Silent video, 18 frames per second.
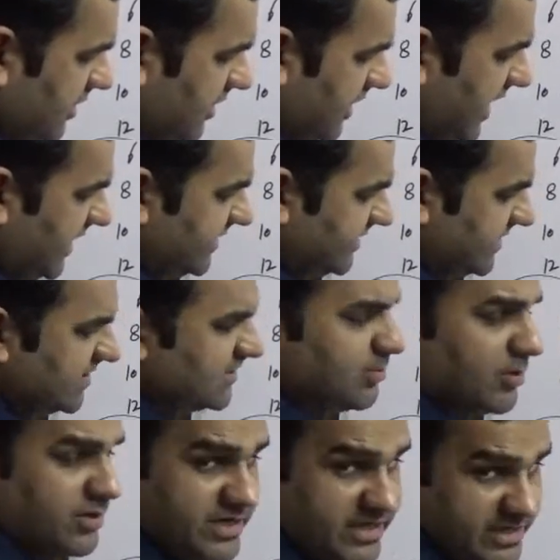
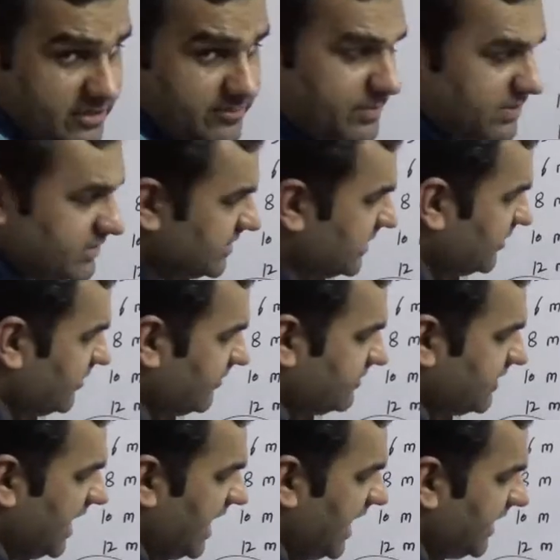6.88%
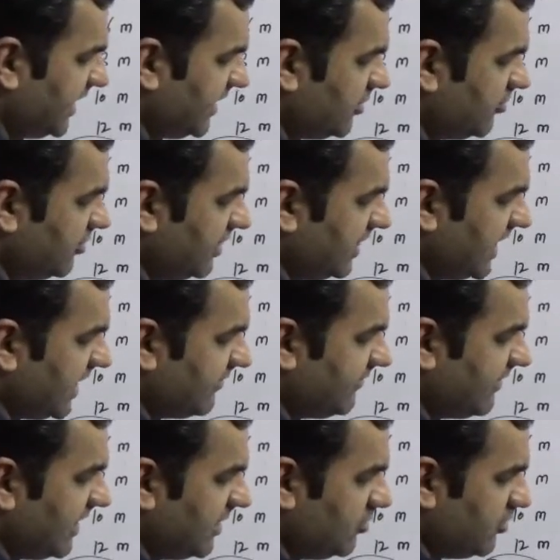of that, and you will get a
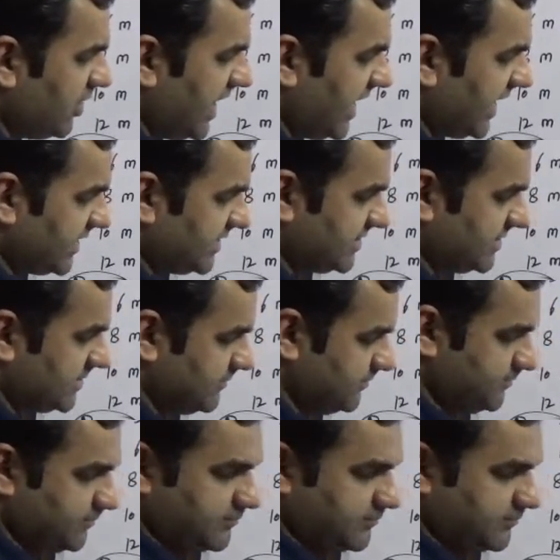value X.